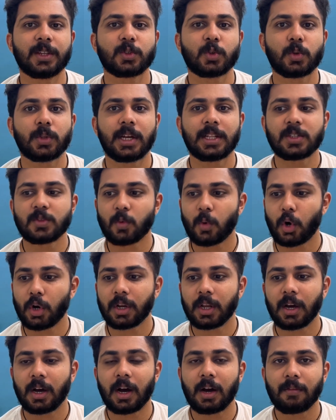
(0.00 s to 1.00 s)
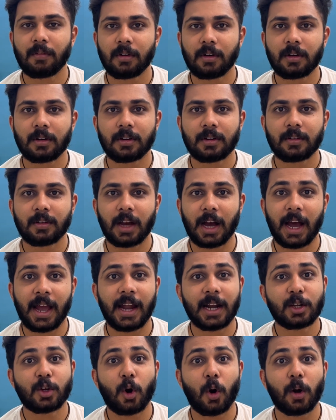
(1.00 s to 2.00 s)
So that's what uh, I
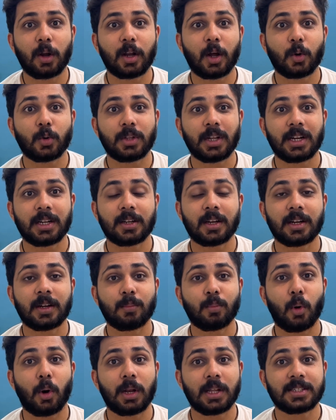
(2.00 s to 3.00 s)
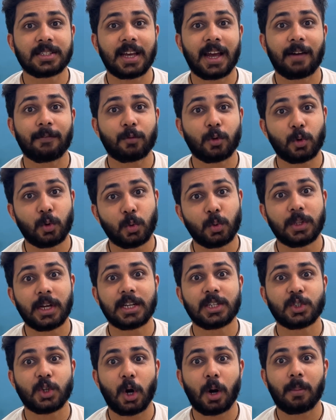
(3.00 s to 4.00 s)
had called out, that bowlers have to do
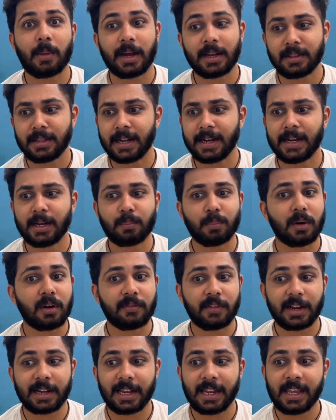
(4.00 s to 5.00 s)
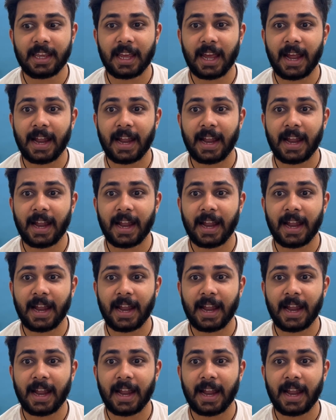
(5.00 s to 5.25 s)
that job, and they did perfectly.